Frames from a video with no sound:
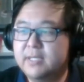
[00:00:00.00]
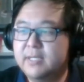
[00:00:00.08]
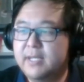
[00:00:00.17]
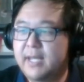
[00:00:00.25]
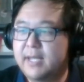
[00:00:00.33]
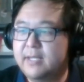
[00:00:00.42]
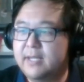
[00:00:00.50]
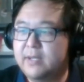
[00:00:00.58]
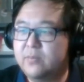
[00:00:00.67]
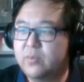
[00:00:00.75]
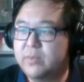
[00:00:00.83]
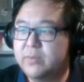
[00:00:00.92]
and
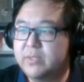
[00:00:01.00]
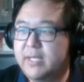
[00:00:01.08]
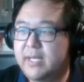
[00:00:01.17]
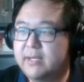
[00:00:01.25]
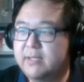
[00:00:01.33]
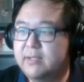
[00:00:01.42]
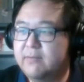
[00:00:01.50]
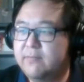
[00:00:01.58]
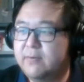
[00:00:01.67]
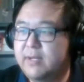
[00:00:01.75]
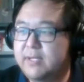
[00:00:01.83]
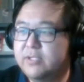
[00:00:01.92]
then we will take
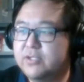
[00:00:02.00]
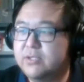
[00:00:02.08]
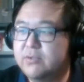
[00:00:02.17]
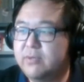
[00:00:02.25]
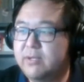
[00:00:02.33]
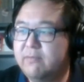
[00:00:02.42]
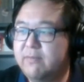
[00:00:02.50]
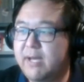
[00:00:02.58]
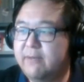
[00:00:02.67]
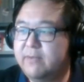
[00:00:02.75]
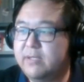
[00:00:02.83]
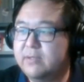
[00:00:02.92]
additional
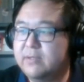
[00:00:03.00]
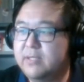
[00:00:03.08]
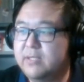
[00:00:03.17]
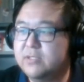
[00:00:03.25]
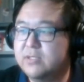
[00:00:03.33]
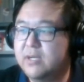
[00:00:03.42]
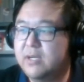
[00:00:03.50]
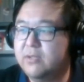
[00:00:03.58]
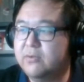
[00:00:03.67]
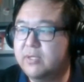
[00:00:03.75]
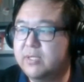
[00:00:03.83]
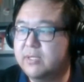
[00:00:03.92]
25 each
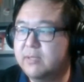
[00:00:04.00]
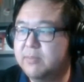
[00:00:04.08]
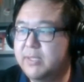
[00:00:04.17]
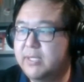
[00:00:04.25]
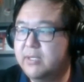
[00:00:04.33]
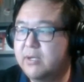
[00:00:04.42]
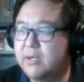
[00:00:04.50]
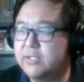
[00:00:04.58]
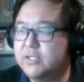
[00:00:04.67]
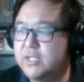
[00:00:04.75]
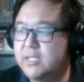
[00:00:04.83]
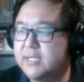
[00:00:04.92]
holo uncut playing card
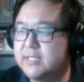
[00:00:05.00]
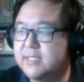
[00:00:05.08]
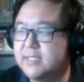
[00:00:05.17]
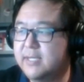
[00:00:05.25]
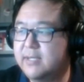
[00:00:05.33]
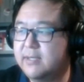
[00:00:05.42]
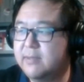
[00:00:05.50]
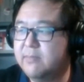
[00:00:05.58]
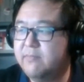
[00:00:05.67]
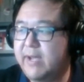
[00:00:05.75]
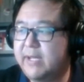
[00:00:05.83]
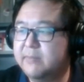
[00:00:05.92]
sheet and seeding them
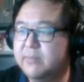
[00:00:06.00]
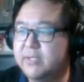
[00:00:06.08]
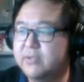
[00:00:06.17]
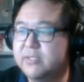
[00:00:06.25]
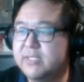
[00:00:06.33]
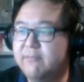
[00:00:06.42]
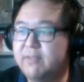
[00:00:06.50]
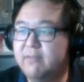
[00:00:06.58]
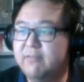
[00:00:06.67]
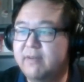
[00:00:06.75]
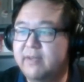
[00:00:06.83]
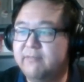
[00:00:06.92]
randomly to
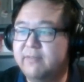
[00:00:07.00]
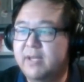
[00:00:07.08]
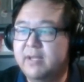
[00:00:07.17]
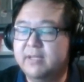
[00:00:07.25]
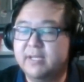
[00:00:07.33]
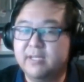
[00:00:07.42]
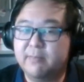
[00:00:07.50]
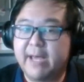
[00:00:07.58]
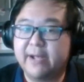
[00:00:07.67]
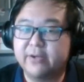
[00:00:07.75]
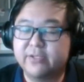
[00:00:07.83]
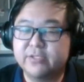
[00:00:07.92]
75 lucky
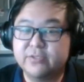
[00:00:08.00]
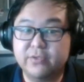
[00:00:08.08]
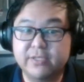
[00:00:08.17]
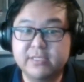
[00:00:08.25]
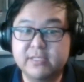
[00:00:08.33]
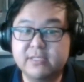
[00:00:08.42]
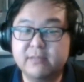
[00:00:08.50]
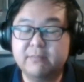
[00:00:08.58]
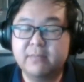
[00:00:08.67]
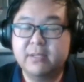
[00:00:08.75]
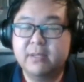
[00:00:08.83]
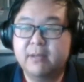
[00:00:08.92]
backers. So this doesn't
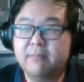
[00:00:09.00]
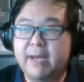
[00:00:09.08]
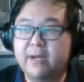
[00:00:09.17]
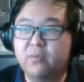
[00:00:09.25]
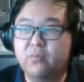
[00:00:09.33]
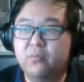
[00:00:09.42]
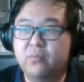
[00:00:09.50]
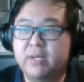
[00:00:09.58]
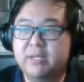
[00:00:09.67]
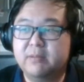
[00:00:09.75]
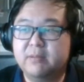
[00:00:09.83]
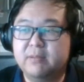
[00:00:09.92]
matter
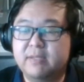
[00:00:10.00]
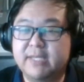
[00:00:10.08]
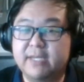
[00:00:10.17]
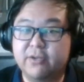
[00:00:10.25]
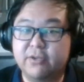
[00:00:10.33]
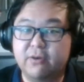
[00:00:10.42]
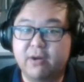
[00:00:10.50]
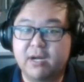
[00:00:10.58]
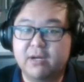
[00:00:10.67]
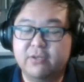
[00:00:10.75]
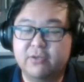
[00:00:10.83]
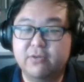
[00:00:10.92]
what tier you are.
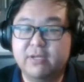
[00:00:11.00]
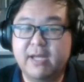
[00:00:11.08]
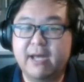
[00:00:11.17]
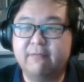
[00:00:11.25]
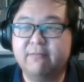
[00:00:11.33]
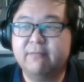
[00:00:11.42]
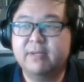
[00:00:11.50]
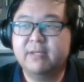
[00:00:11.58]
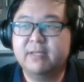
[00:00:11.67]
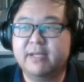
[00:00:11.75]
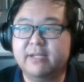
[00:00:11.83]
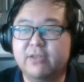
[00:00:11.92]
You could have
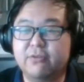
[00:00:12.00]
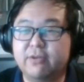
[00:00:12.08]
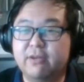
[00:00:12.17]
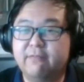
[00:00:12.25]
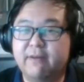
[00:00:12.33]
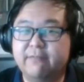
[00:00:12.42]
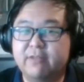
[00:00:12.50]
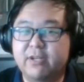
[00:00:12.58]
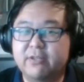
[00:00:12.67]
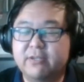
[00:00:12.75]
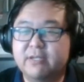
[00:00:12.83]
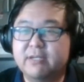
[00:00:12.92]
like the $35,